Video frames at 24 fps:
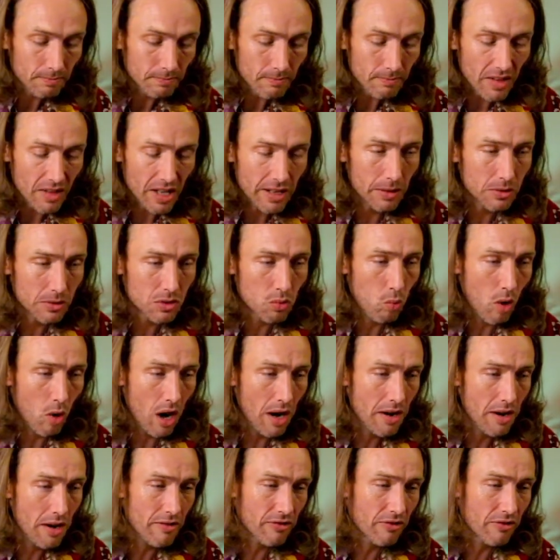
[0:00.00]
there was one
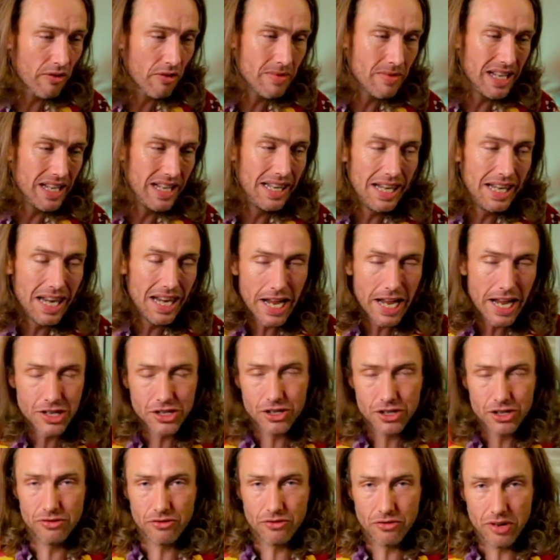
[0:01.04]
from the
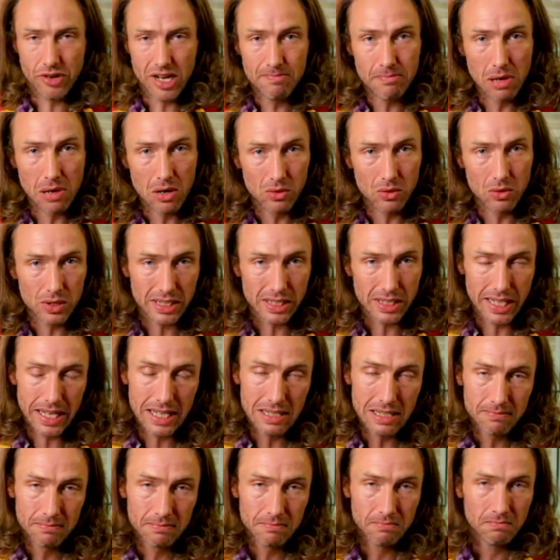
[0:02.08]
legendary Paul C,
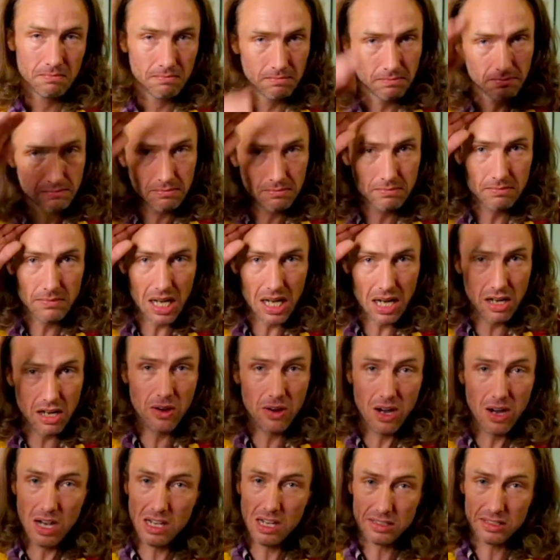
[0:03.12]

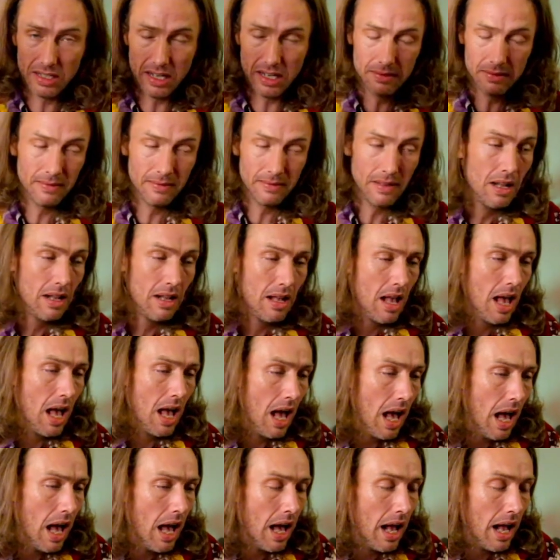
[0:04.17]
Aloha Sir,
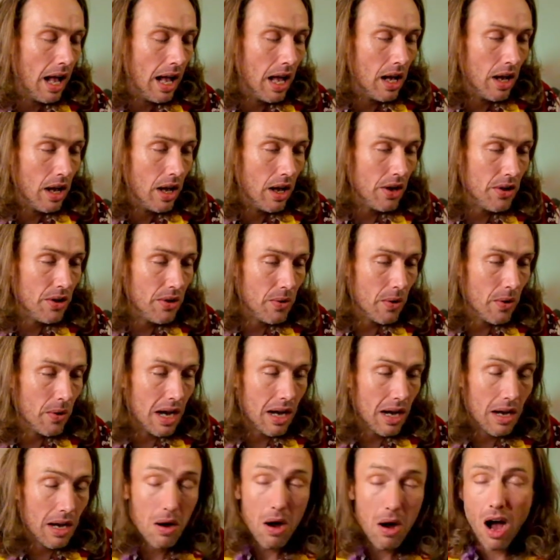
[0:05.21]
who
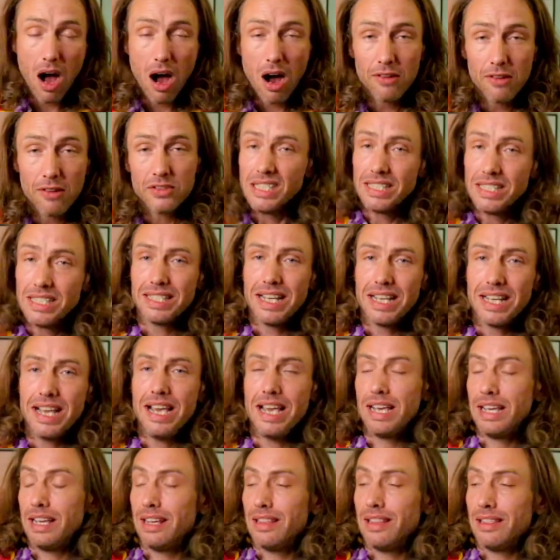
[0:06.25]
after
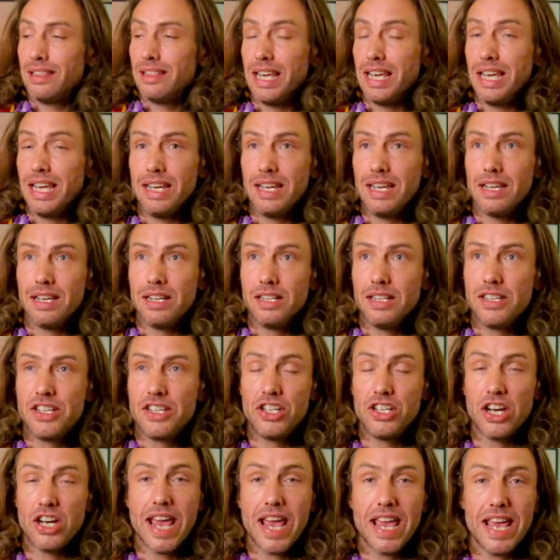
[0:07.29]
seeing the
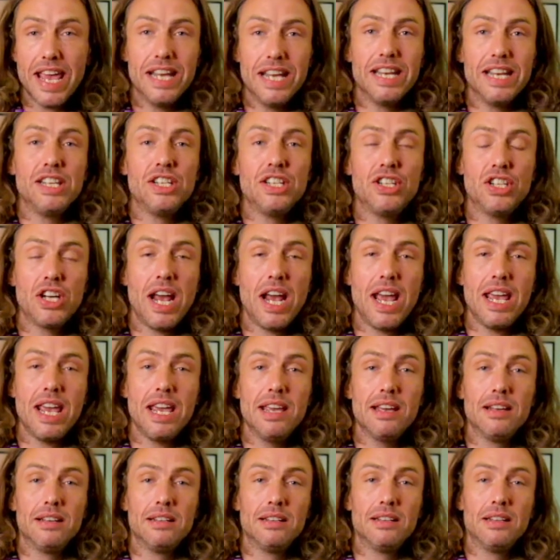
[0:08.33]
J&J
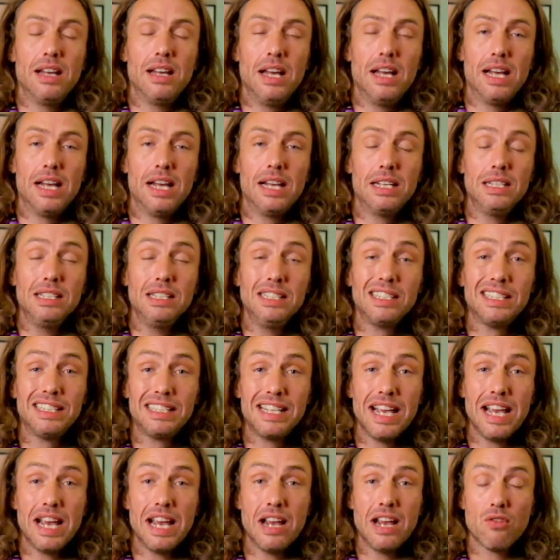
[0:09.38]

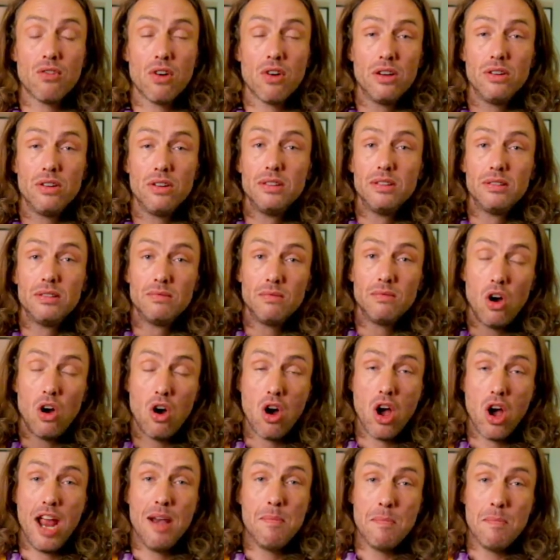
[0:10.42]
Zero
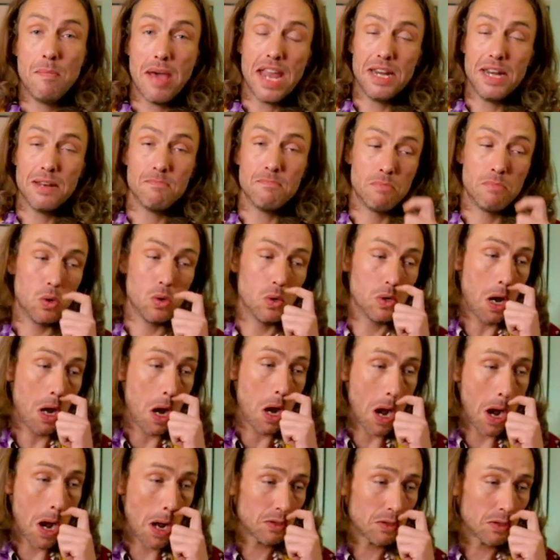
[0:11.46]
Iron Maiden board,
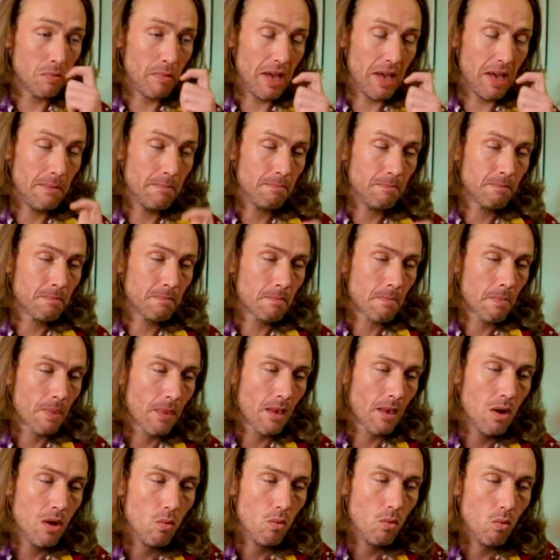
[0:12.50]
asked me,
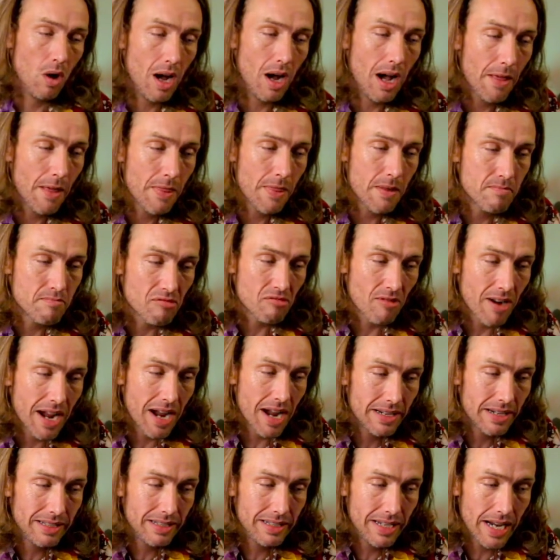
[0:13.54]
what other brand
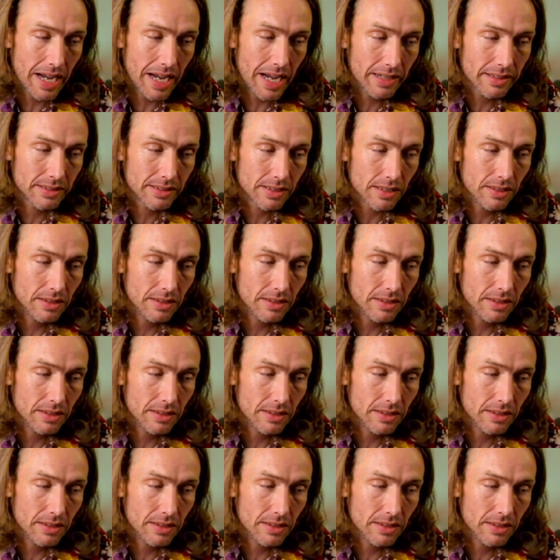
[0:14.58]
decks